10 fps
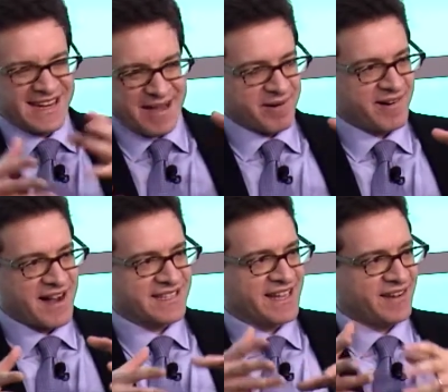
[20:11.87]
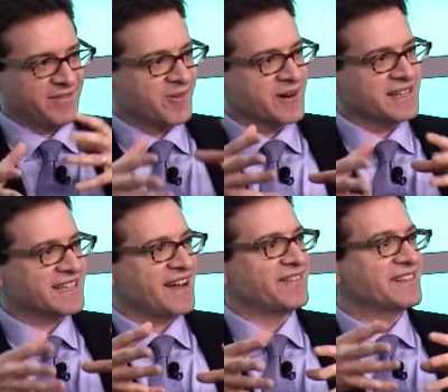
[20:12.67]
Democrats gained
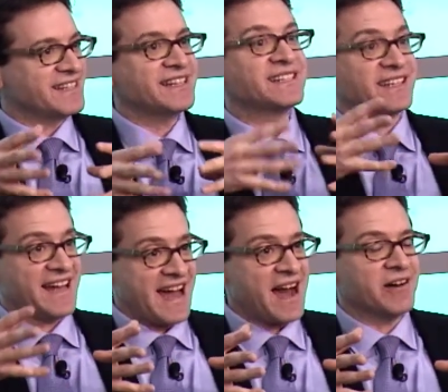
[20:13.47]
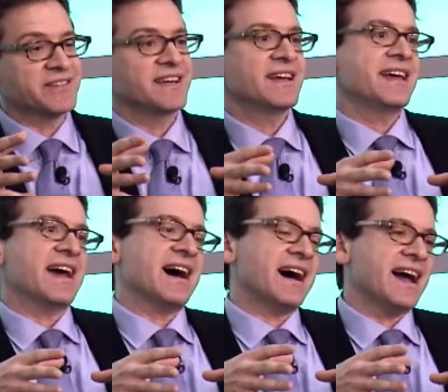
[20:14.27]
47 seats in the House,
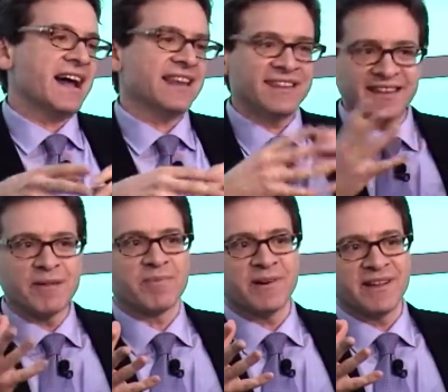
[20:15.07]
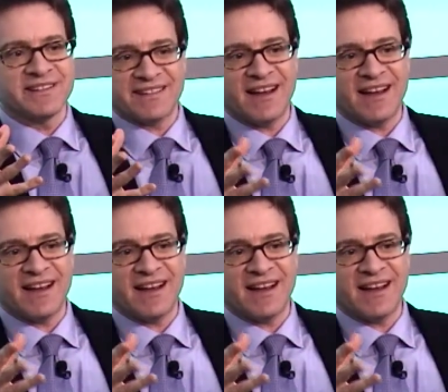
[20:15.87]
and the liberals.